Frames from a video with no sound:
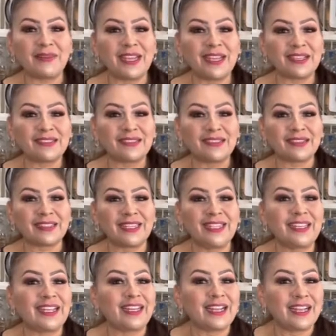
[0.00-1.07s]
my hands are
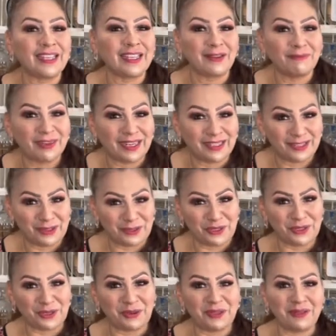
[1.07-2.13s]
clean, and I am ready to
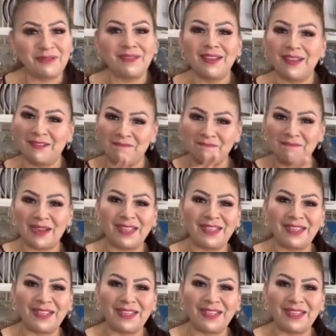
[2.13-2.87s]
show you my